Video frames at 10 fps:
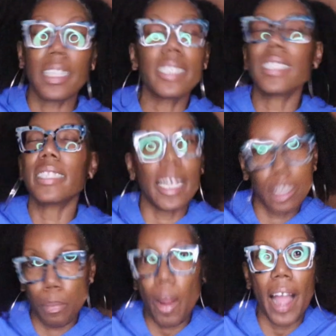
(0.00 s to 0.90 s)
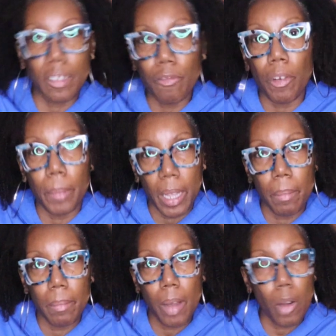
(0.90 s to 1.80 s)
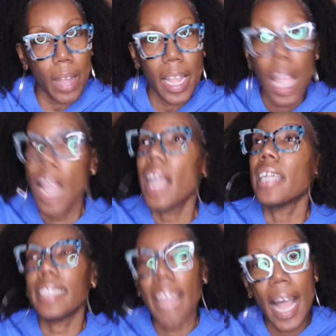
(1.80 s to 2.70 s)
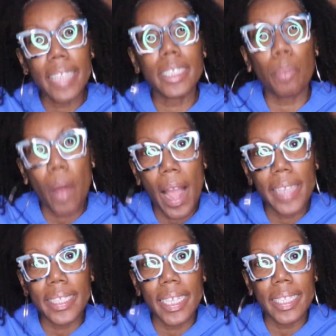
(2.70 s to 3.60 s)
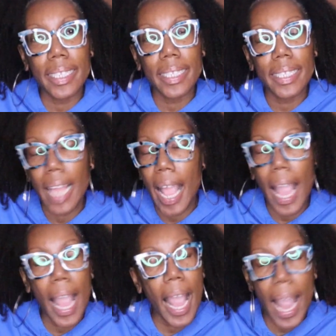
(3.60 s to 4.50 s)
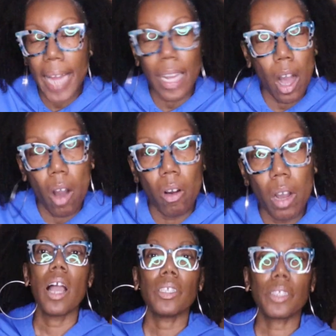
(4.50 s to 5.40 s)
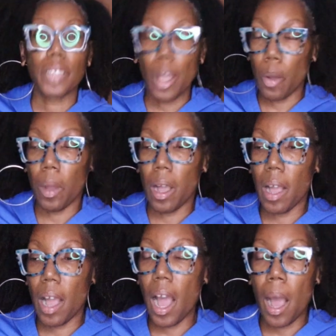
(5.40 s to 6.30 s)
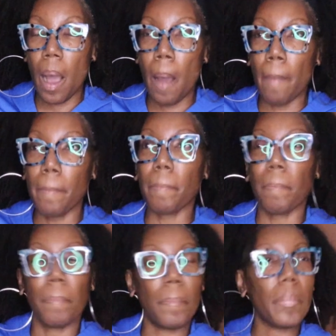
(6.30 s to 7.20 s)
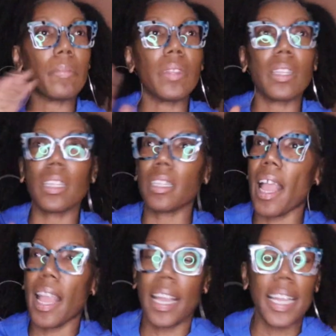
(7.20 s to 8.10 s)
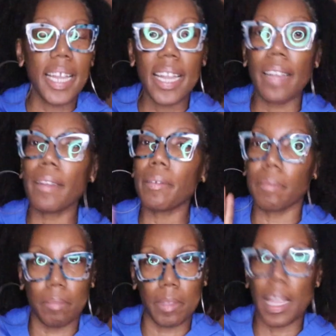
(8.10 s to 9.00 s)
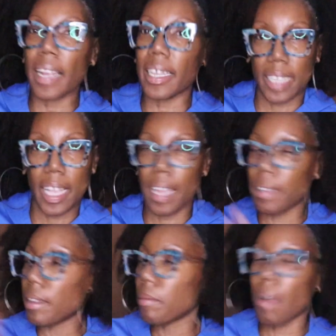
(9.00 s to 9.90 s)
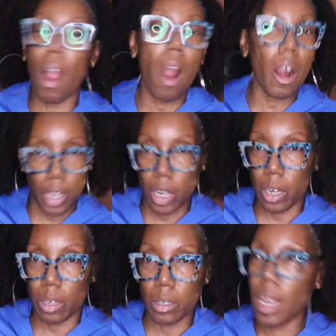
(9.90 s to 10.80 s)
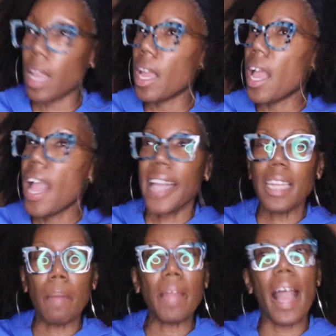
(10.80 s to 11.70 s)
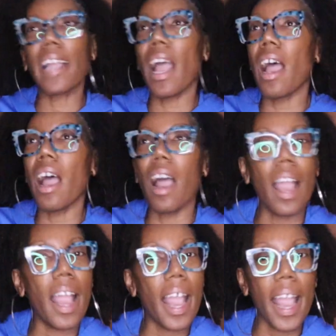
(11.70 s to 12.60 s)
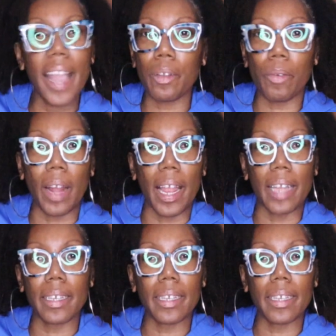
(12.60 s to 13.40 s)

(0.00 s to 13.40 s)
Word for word: this is not surprising from him, okay? Not surprising at all. So, um, he, like I said, art her. And I'm like, Ethelred,